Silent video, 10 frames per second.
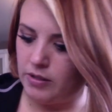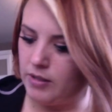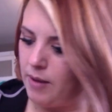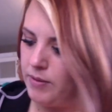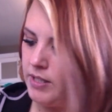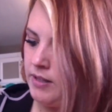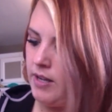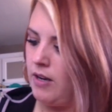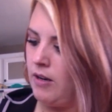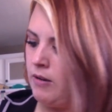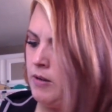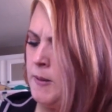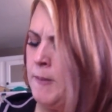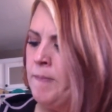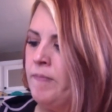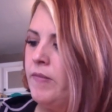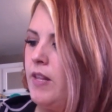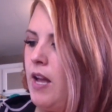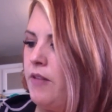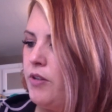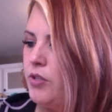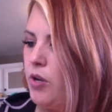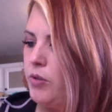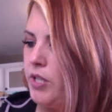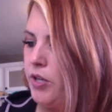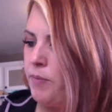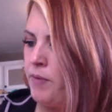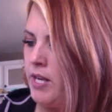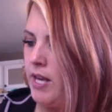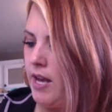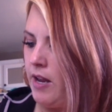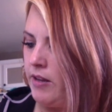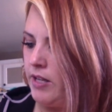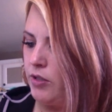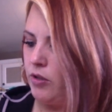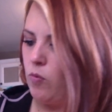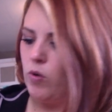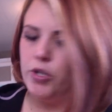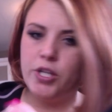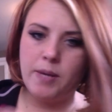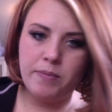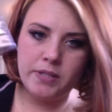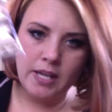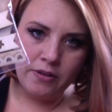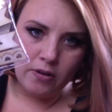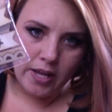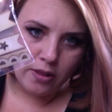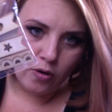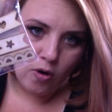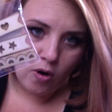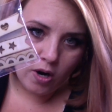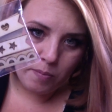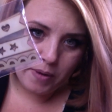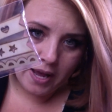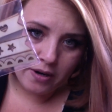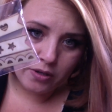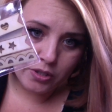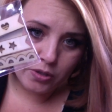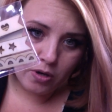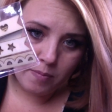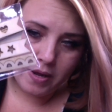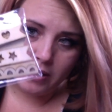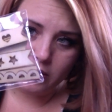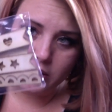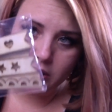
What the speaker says: That was in there. Then there's an Oh Dear Me kit, and these are the wood chips, and they're like little heart banners, star banners,